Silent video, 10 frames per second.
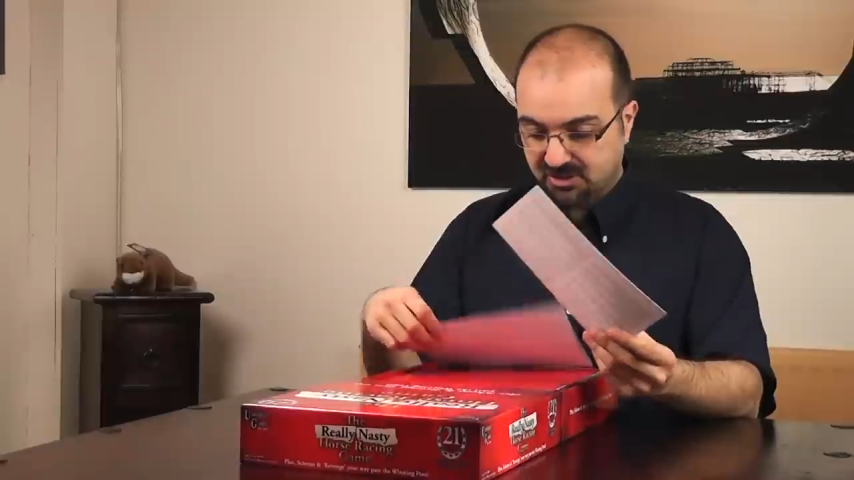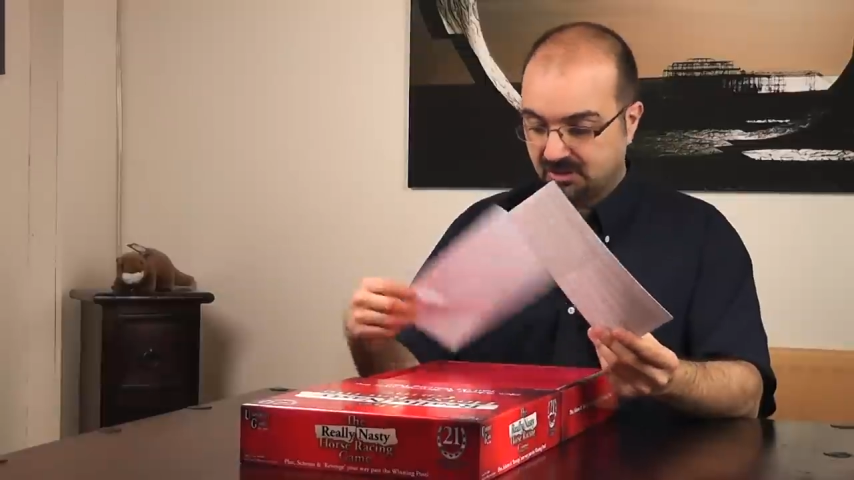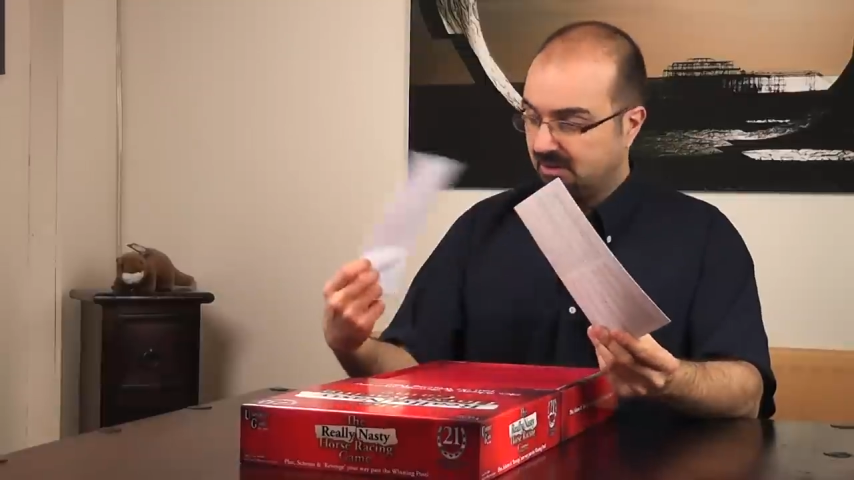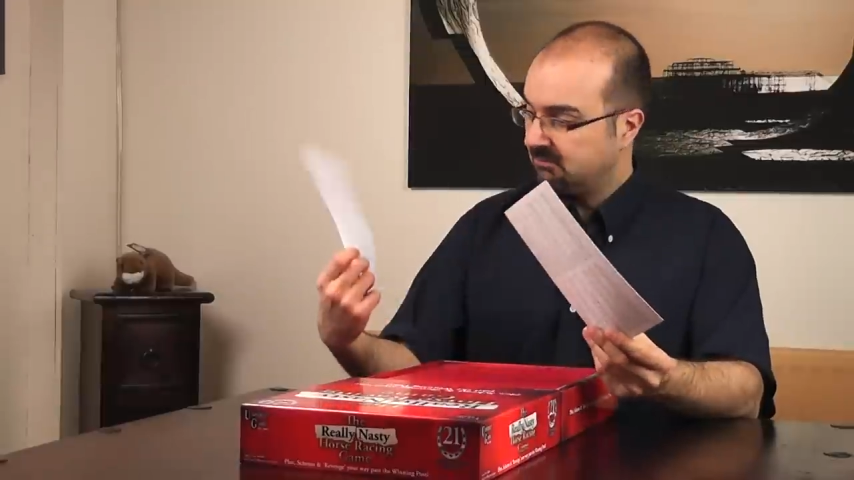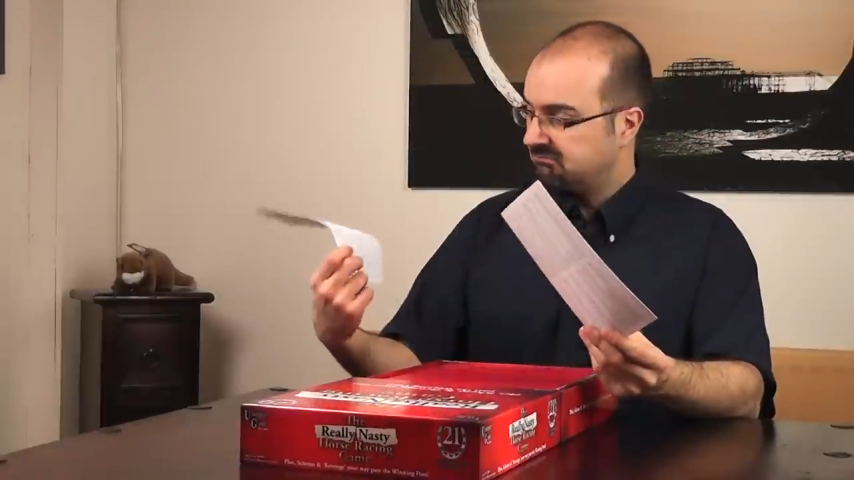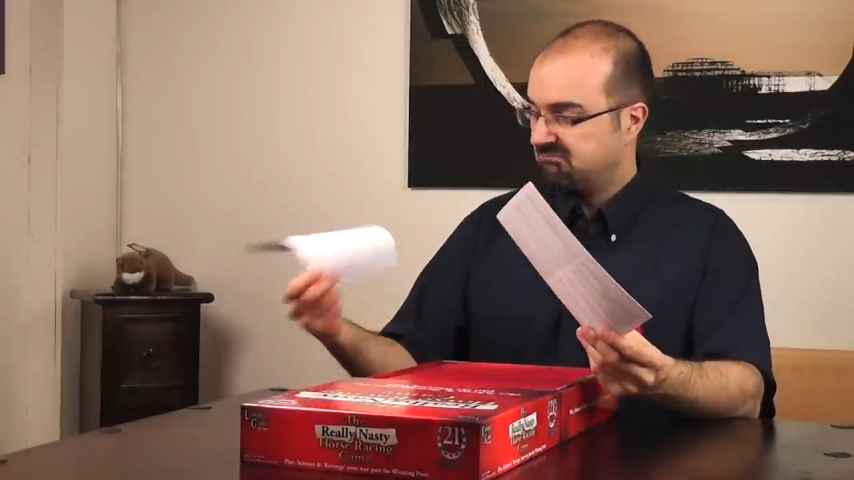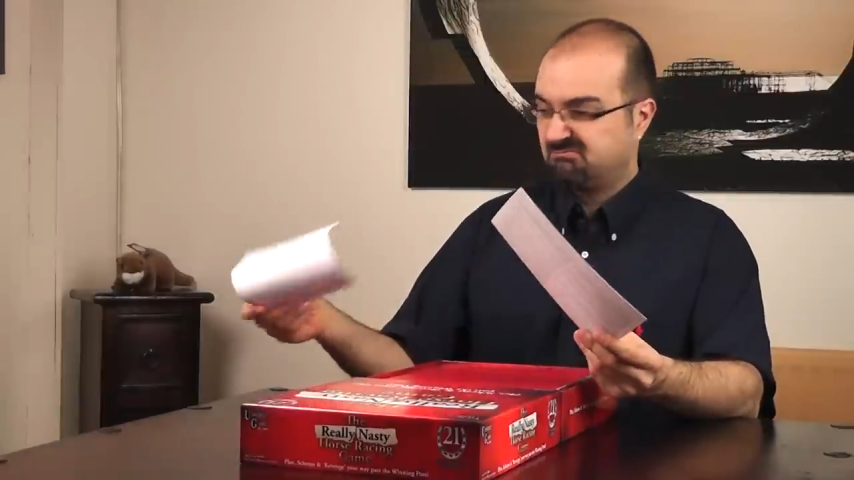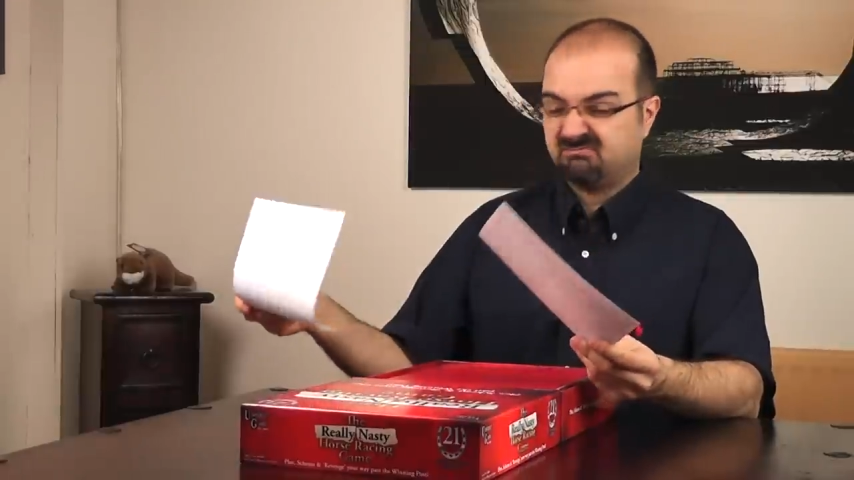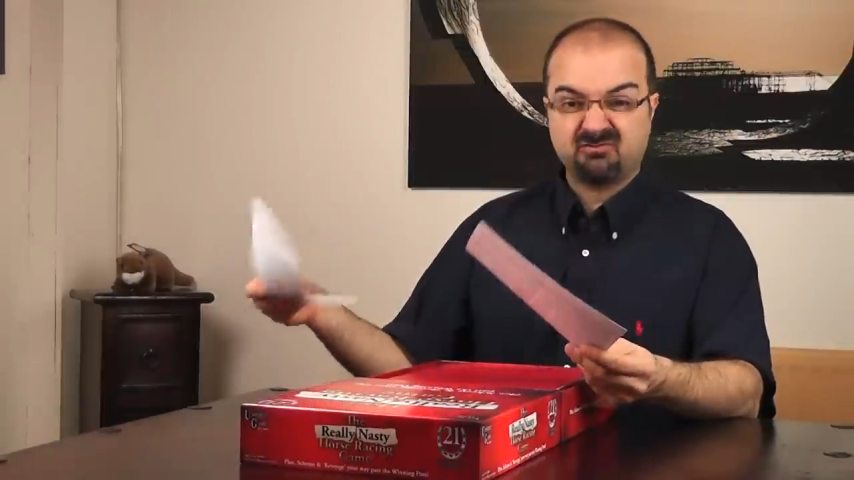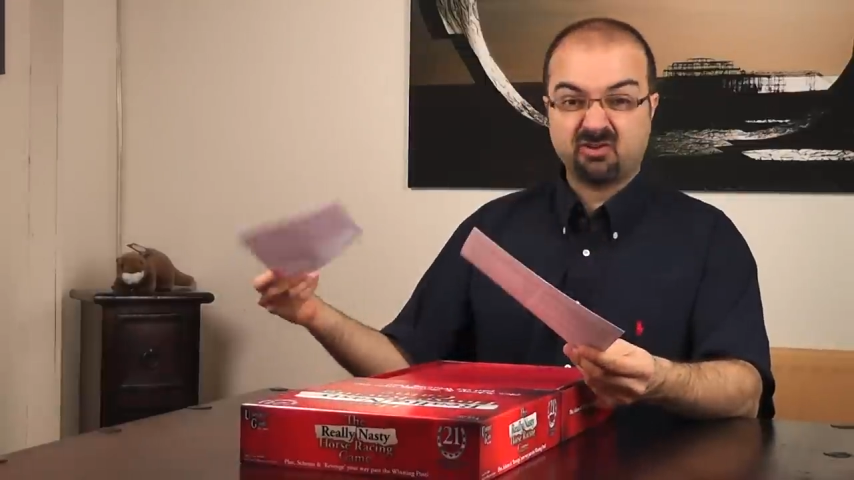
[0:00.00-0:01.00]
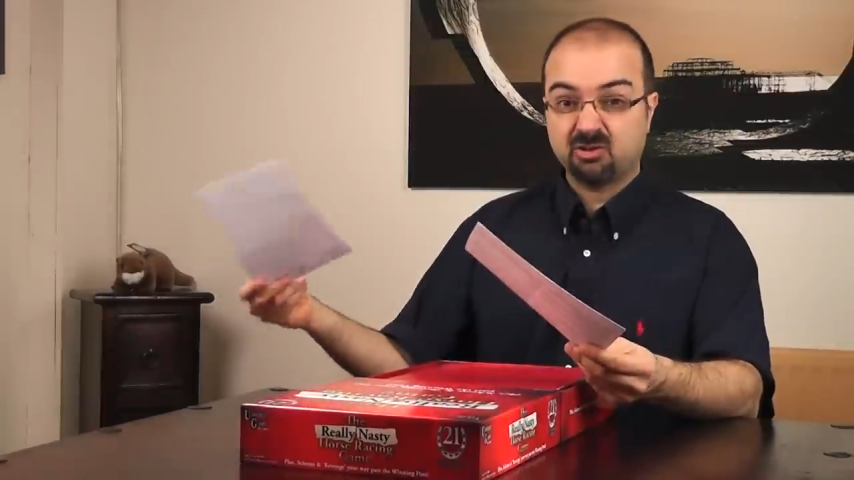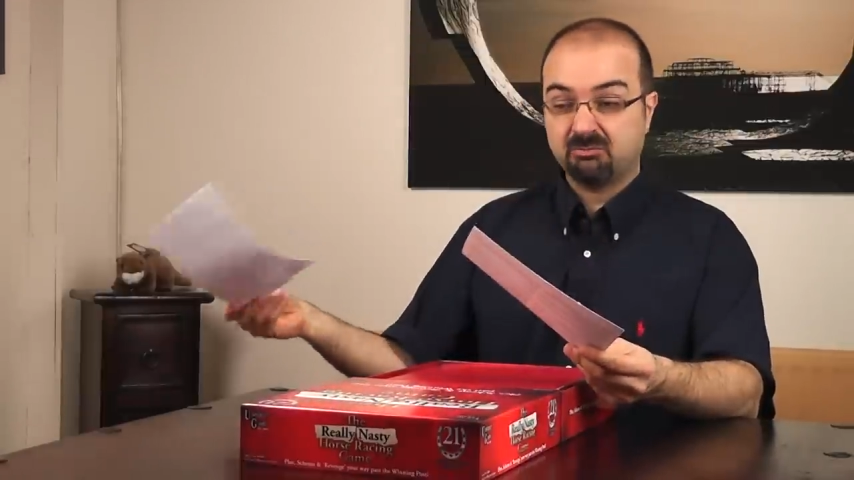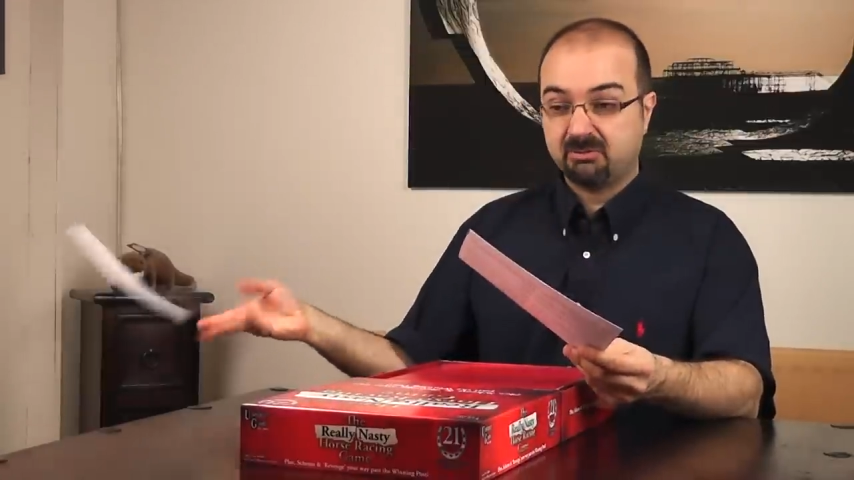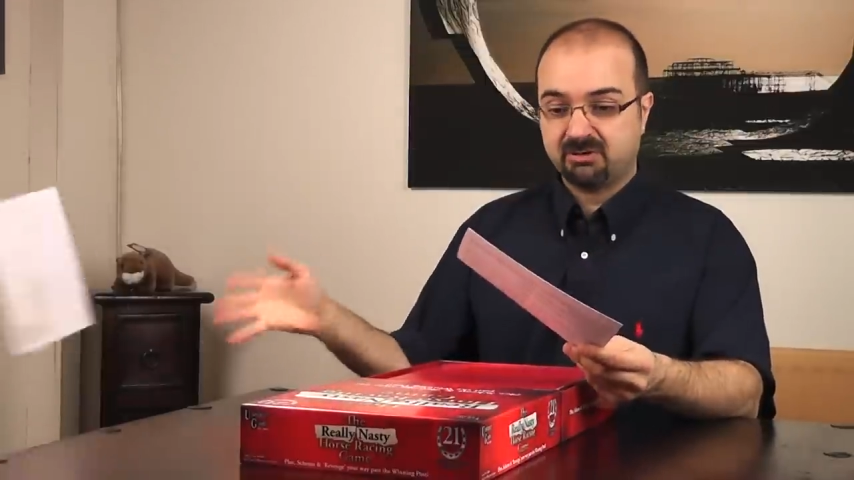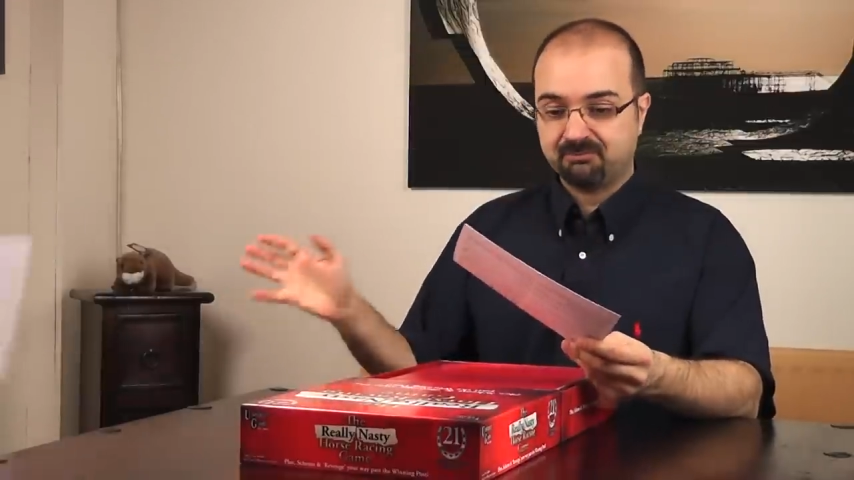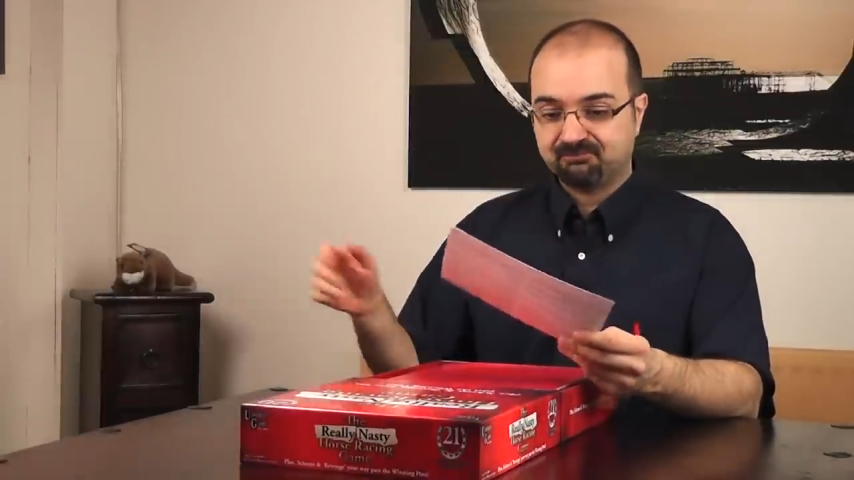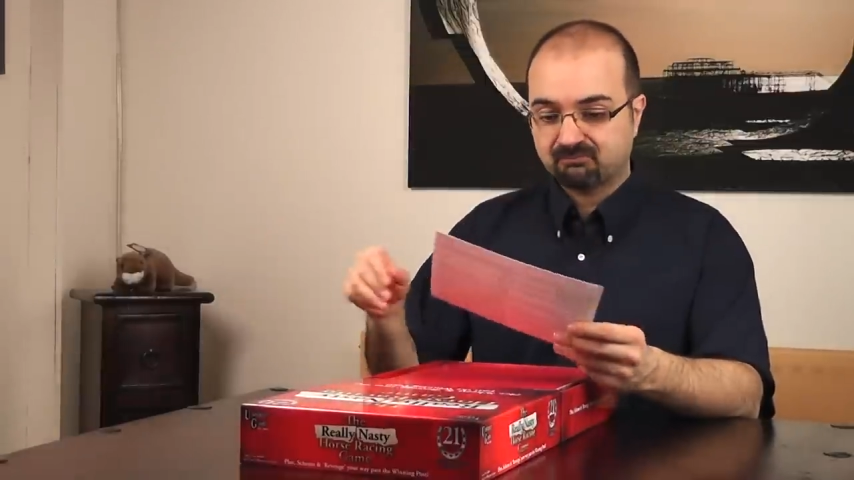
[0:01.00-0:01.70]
earlier, random paper.